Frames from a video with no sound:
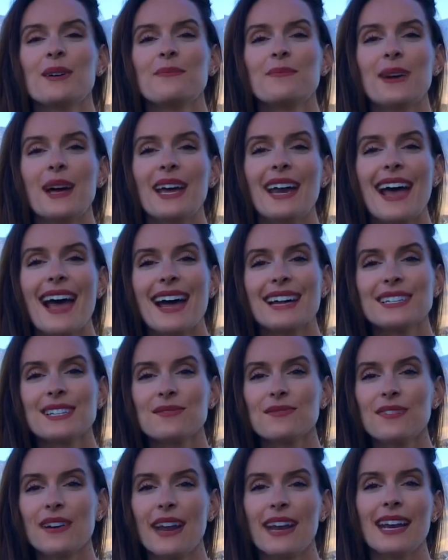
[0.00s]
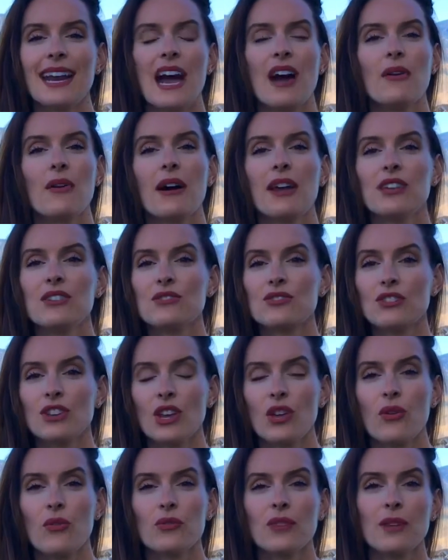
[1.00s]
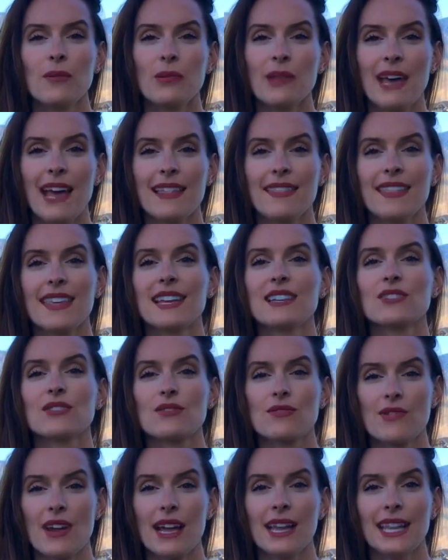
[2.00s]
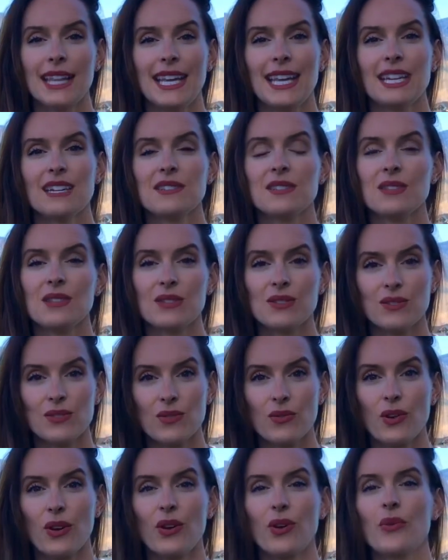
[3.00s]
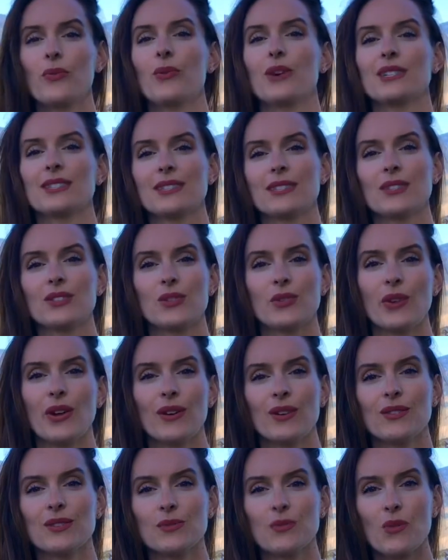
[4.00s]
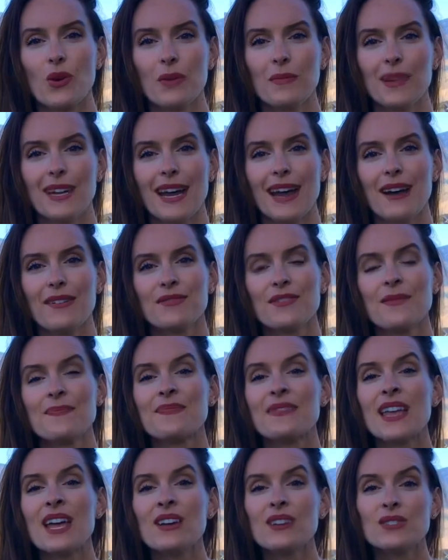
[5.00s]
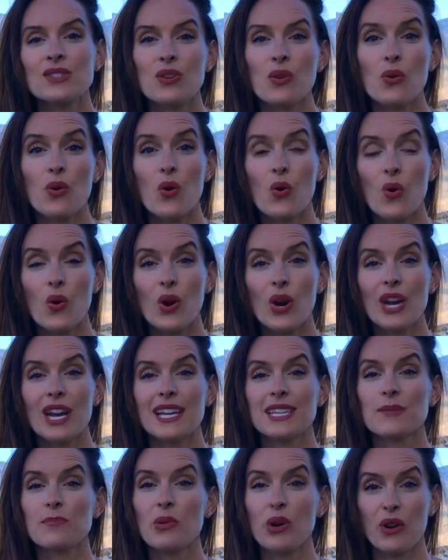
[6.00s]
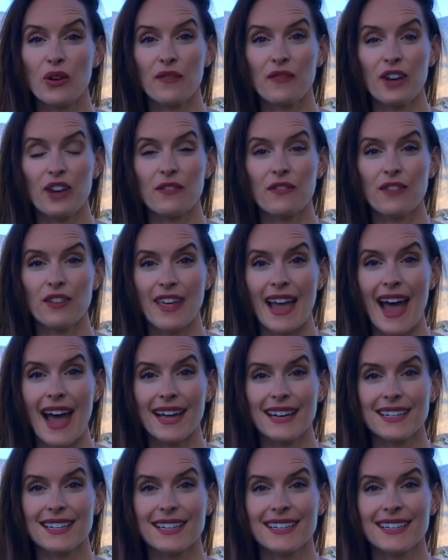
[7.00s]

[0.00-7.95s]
But as of right now, I usually only plant things directly into the soil once the soil is warm enough. So corn is perfect for that.